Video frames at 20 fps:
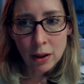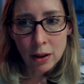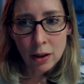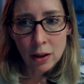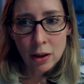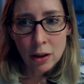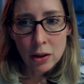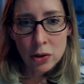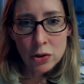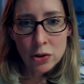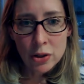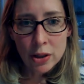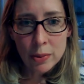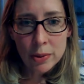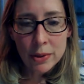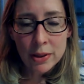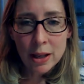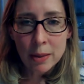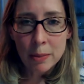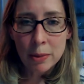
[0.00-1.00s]
She was
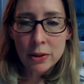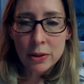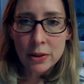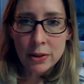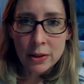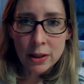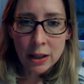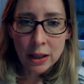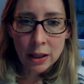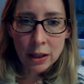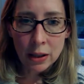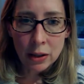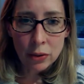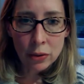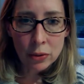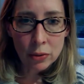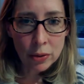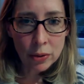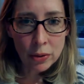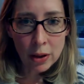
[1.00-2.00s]
able to see,
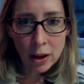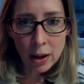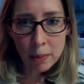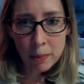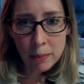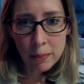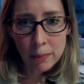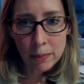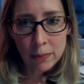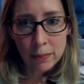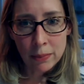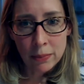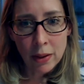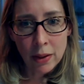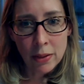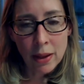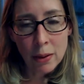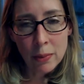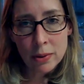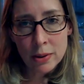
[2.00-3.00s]
through them, that there
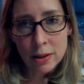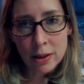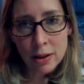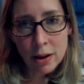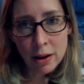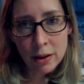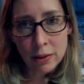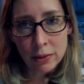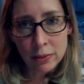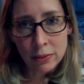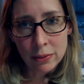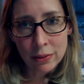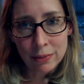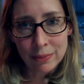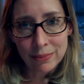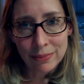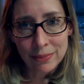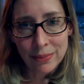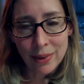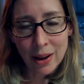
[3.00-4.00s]
was life
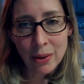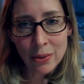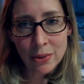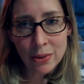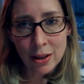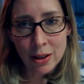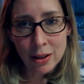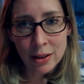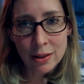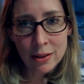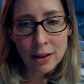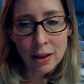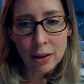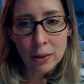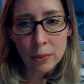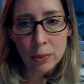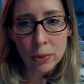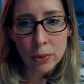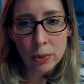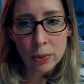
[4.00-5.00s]
outside the cellar
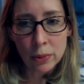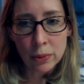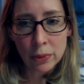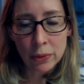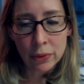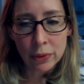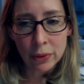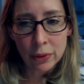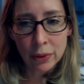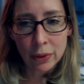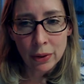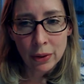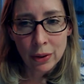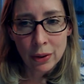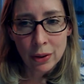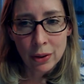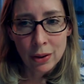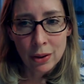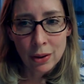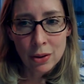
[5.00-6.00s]
walls.
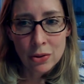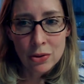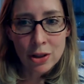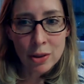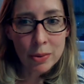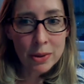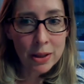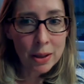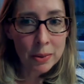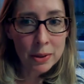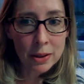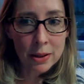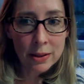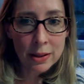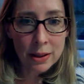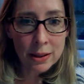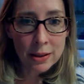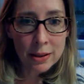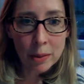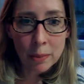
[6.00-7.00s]
She was able to see
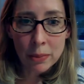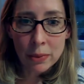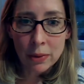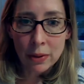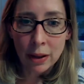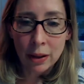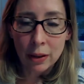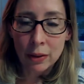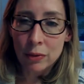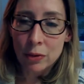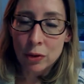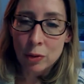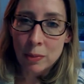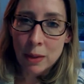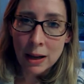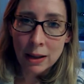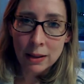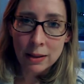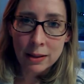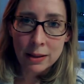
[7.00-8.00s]
something of
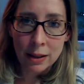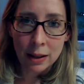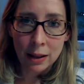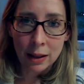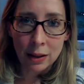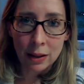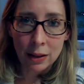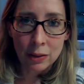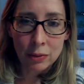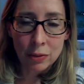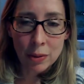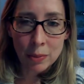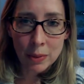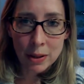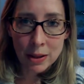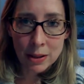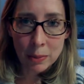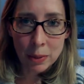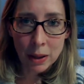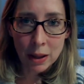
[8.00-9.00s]
normality from this
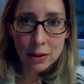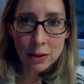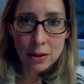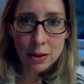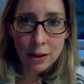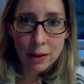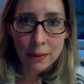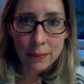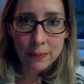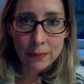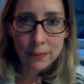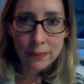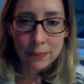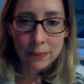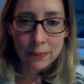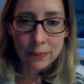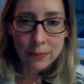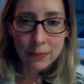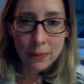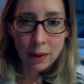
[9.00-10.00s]
picture.
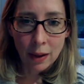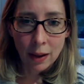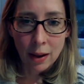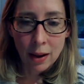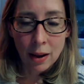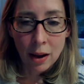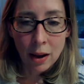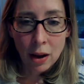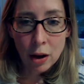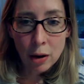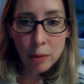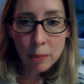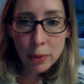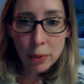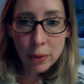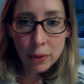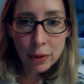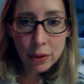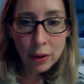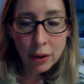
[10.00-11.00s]
Her
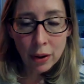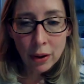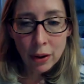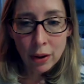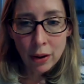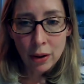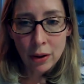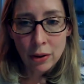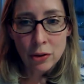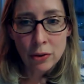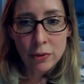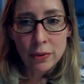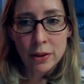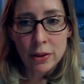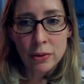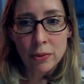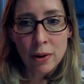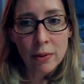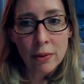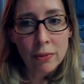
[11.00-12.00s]
book, an obvious
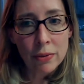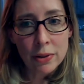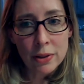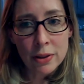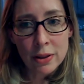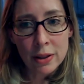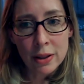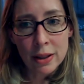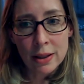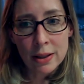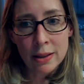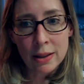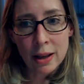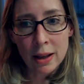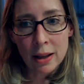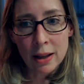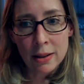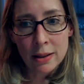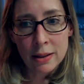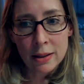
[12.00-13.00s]
reference to these
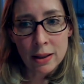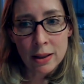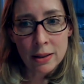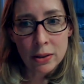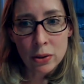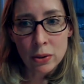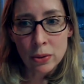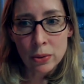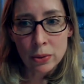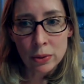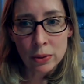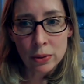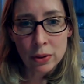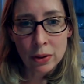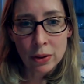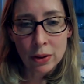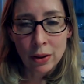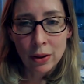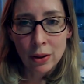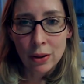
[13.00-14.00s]
days, is called
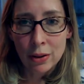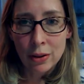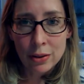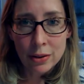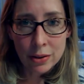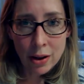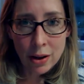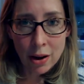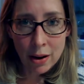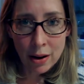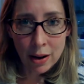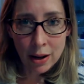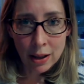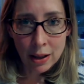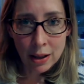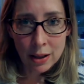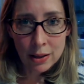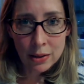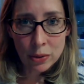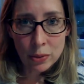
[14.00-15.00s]
The Sky
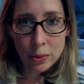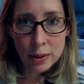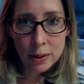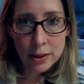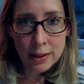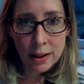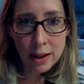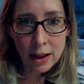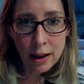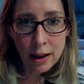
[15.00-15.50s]
is Always There.